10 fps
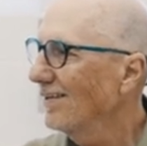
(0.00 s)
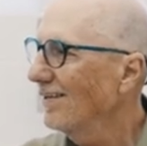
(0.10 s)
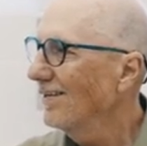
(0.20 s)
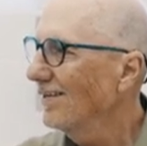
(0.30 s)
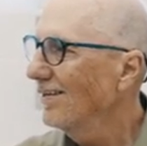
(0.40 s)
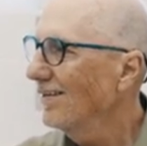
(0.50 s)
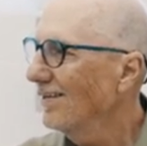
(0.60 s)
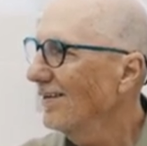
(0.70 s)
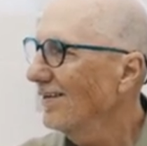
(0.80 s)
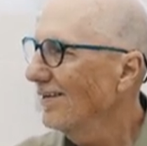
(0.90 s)

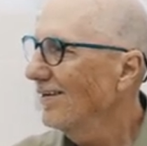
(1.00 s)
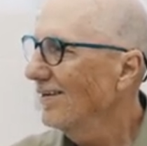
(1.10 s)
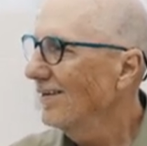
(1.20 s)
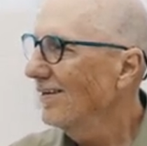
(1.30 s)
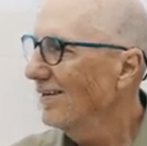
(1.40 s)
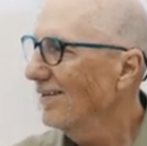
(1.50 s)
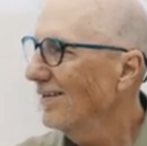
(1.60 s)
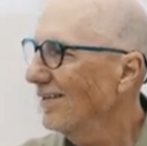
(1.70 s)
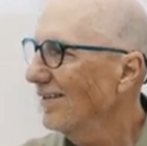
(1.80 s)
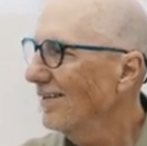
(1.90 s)

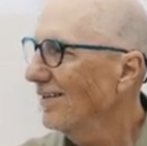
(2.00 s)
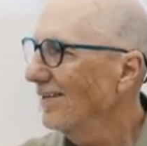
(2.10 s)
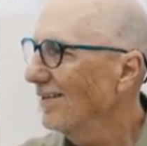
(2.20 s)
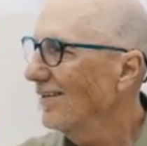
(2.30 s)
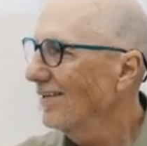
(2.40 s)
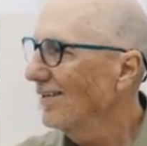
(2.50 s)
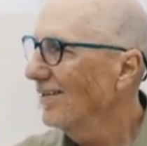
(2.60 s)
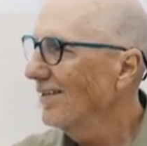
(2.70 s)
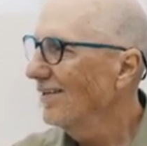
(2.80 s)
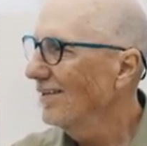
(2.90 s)

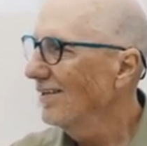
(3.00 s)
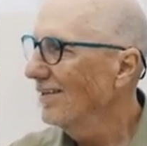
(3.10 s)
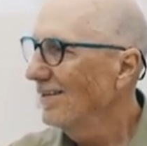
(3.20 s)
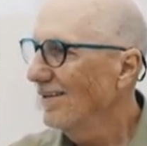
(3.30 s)
No words are spoken by the person on screen.